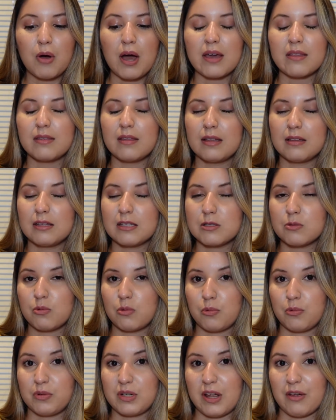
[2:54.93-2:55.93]
I think this
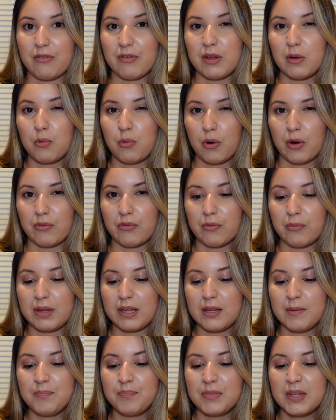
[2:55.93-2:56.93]
would definitely work for
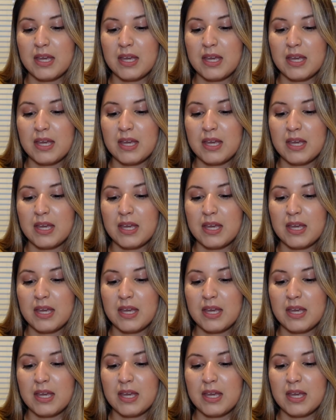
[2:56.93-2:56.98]
me.